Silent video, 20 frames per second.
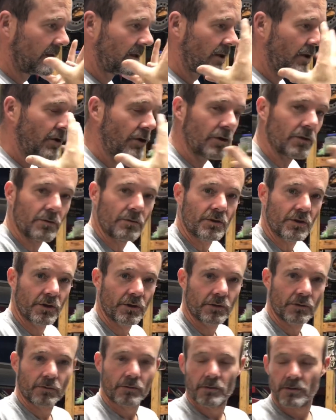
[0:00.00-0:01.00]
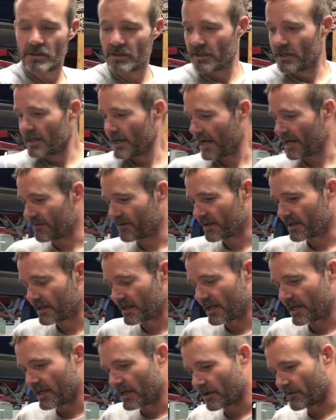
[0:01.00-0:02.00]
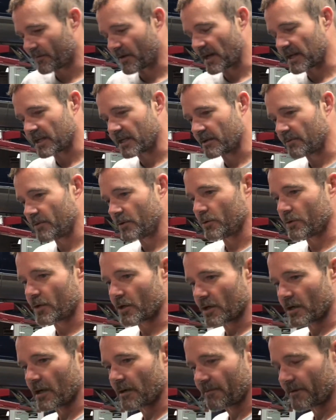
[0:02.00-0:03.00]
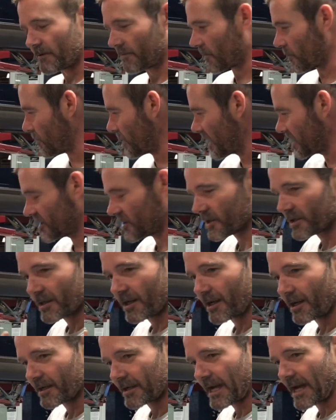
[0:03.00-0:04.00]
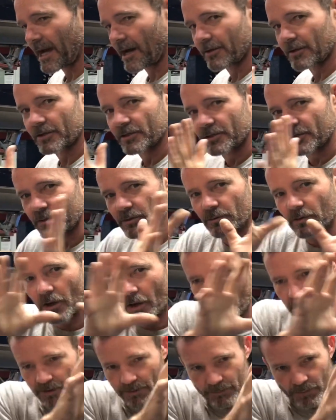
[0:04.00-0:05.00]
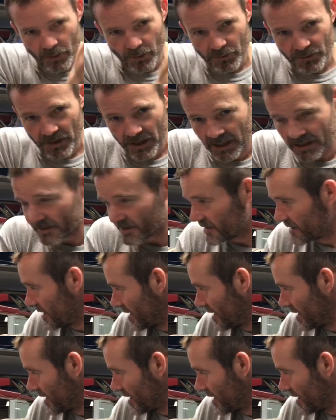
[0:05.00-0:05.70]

you do. And then if I give you good enough information on how to do all the bolt-ons,